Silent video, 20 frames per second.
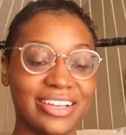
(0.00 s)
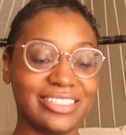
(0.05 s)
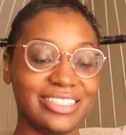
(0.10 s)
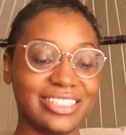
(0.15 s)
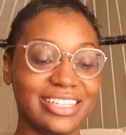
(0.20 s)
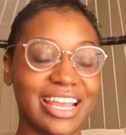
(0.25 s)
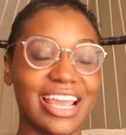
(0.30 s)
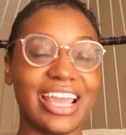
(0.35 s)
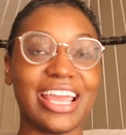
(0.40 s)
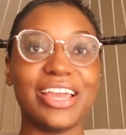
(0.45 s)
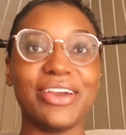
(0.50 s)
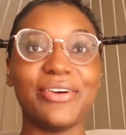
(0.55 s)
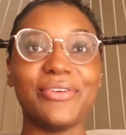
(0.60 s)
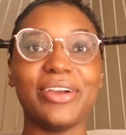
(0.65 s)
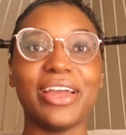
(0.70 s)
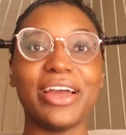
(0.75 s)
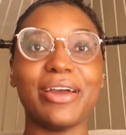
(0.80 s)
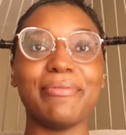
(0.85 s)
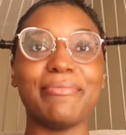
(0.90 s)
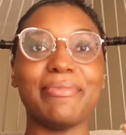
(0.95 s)
Today
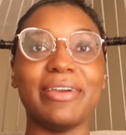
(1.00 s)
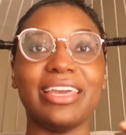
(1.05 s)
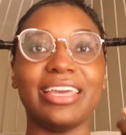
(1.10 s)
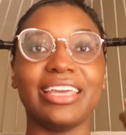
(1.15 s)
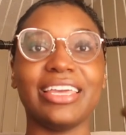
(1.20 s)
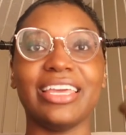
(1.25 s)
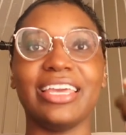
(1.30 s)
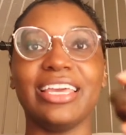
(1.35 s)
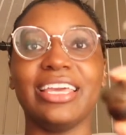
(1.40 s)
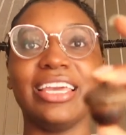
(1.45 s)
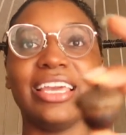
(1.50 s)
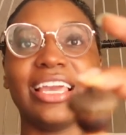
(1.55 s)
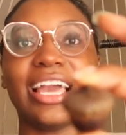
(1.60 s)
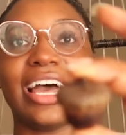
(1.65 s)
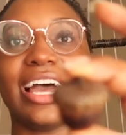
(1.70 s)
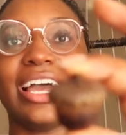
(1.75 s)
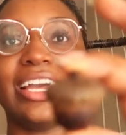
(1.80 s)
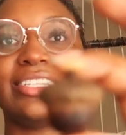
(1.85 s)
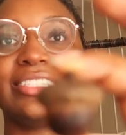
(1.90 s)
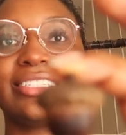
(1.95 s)
we are making
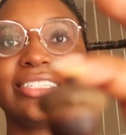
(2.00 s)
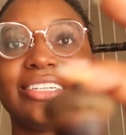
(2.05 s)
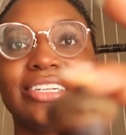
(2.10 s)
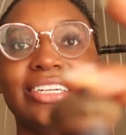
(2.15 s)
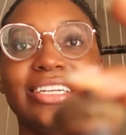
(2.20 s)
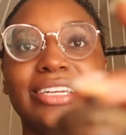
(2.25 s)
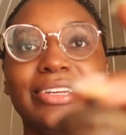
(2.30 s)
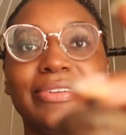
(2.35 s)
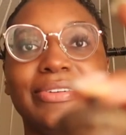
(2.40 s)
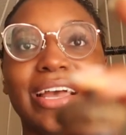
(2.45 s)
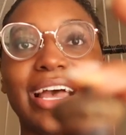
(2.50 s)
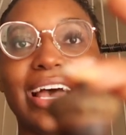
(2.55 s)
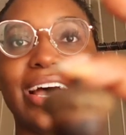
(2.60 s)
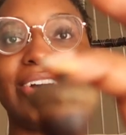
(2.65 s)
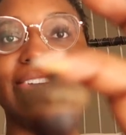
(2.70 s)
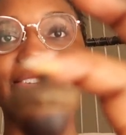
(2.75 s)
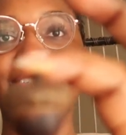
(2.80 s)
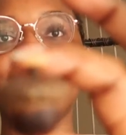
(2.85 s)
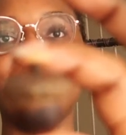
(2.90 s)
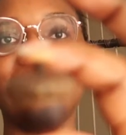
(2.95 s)
ice cream
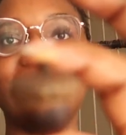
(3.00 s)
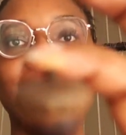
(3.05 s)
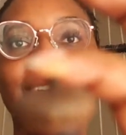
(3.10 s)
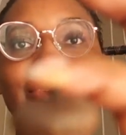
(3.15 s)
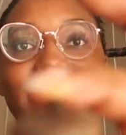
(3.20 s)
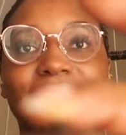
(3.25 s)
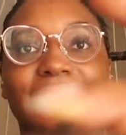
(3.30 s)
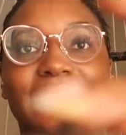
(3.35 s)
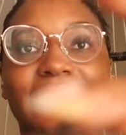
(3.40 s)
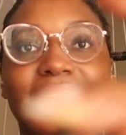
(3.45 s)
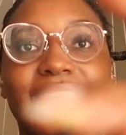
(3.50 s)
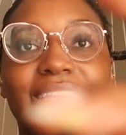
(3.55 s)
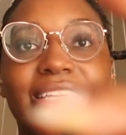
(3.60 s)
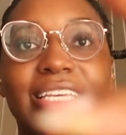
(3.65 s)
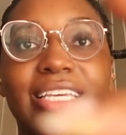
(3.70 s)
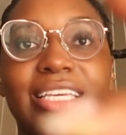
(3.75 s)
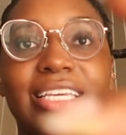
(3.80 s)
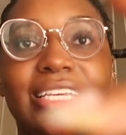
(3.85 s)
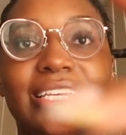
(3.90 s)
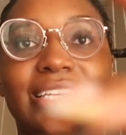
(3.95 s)
out of
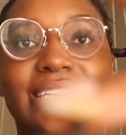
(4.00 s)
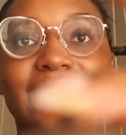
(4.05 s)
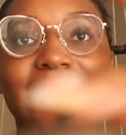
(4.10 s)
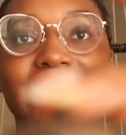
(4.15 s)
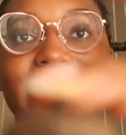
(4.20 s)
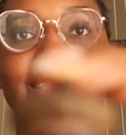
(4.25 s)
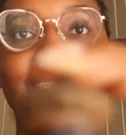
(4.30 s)
these.